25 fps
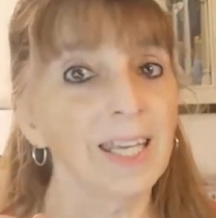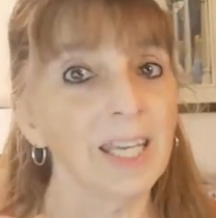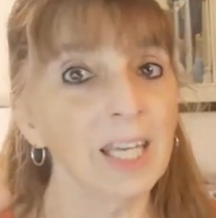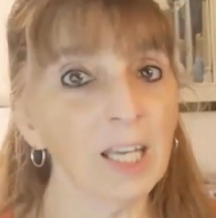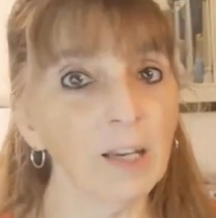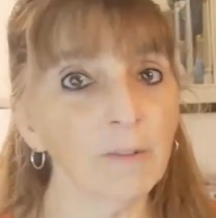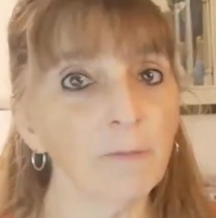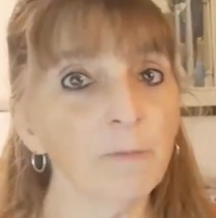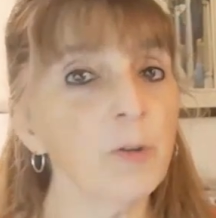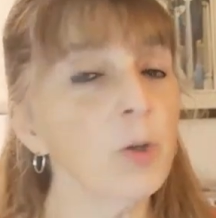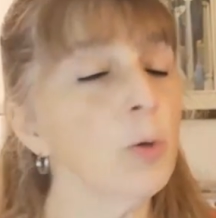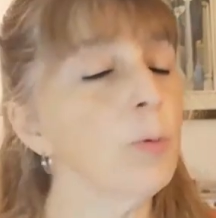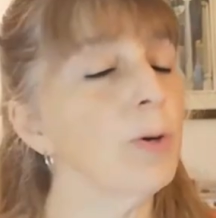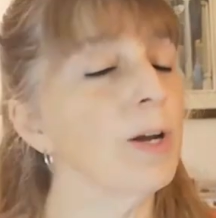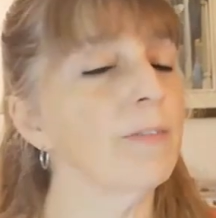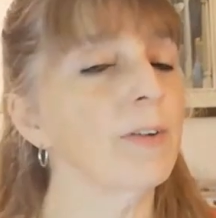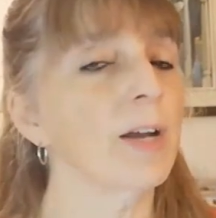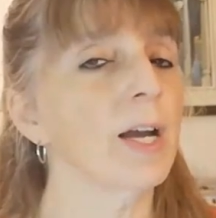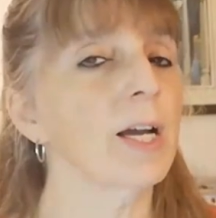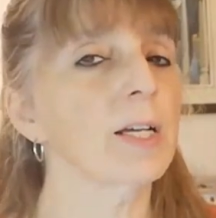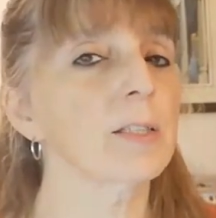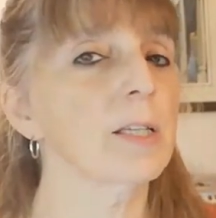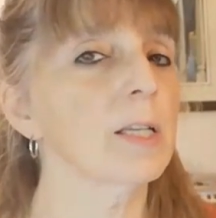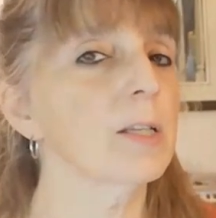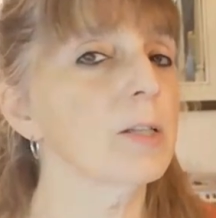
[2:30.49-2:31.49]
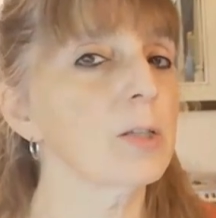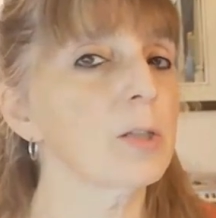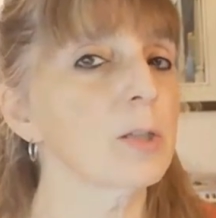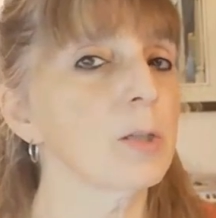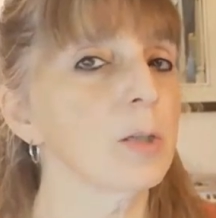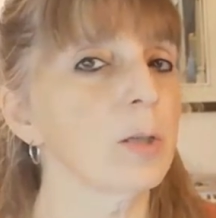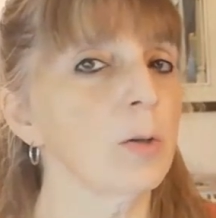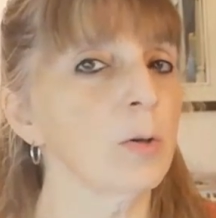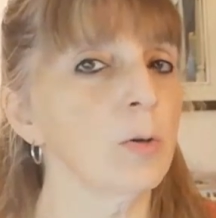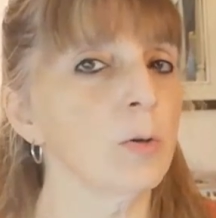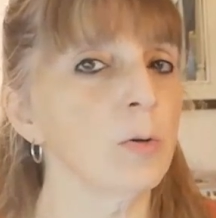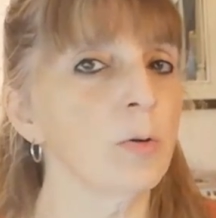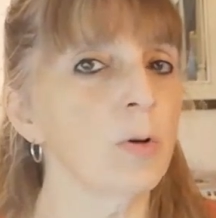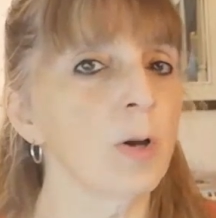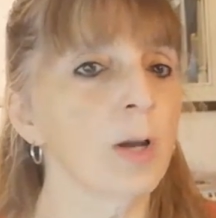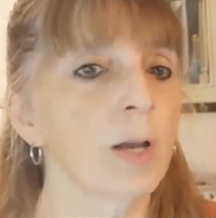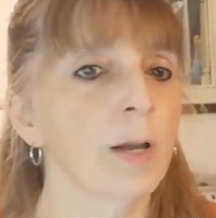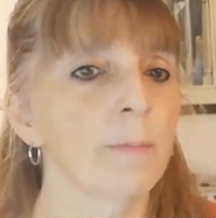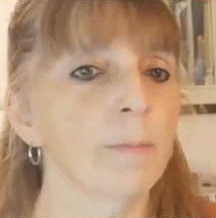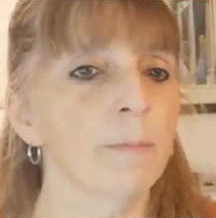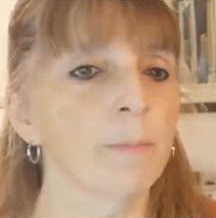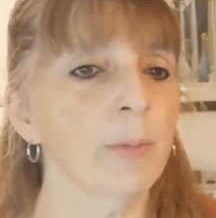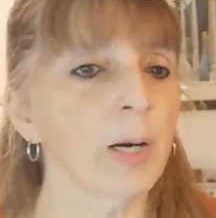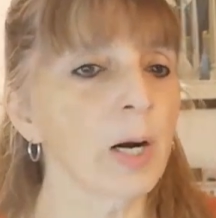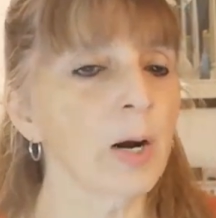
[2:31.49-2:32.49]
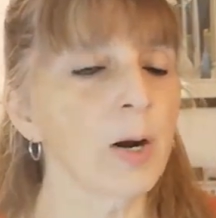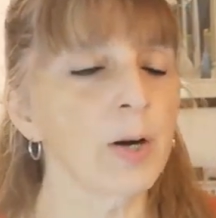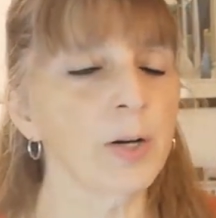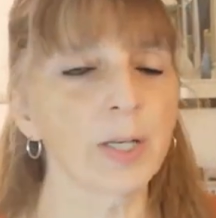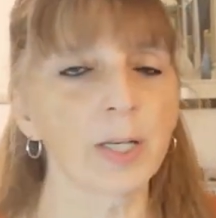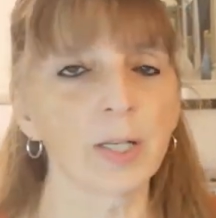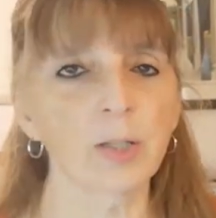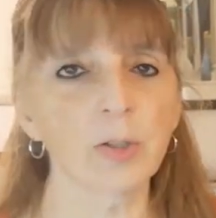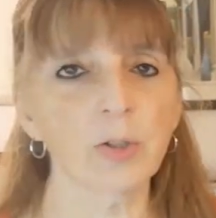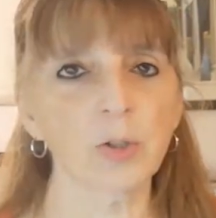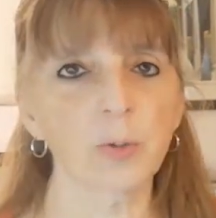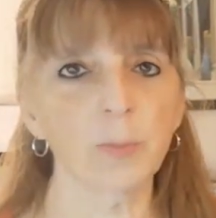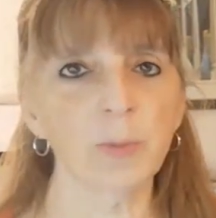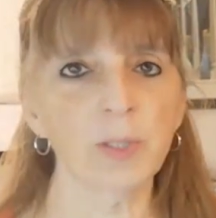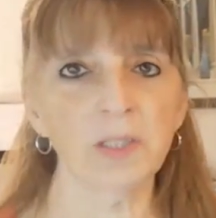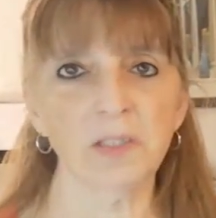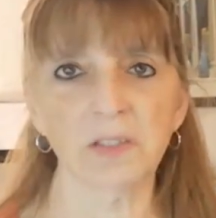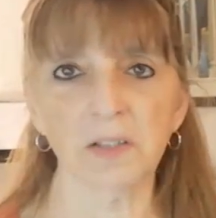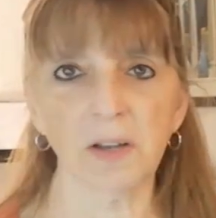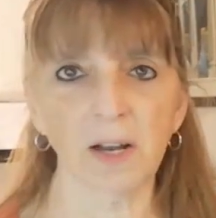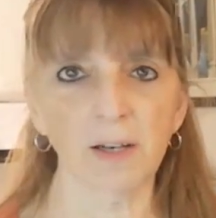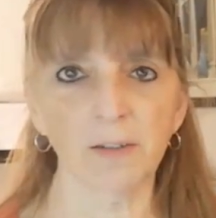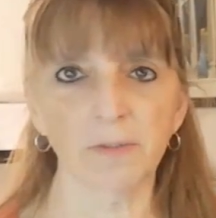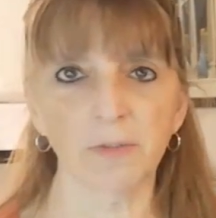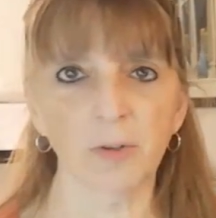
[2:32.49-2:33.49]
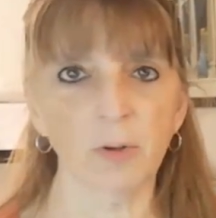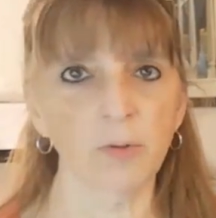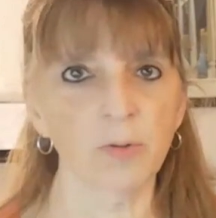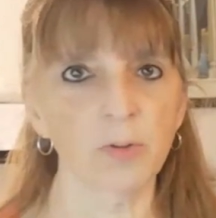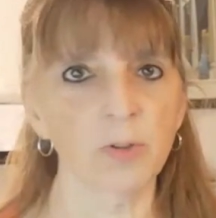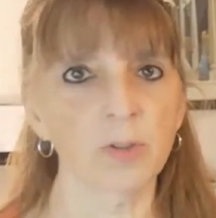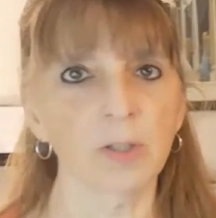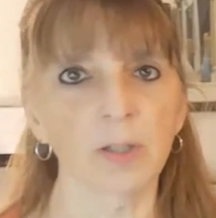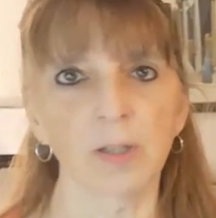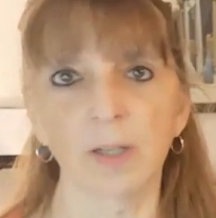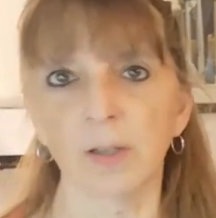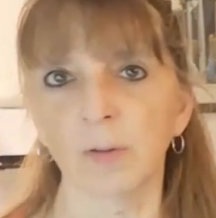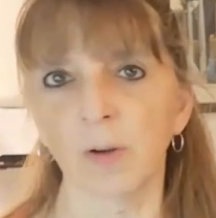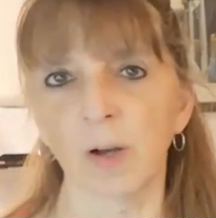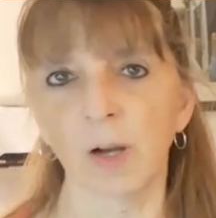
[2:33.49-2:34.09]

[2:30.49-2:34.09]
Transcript: If you have access to barred instruments, xylophones,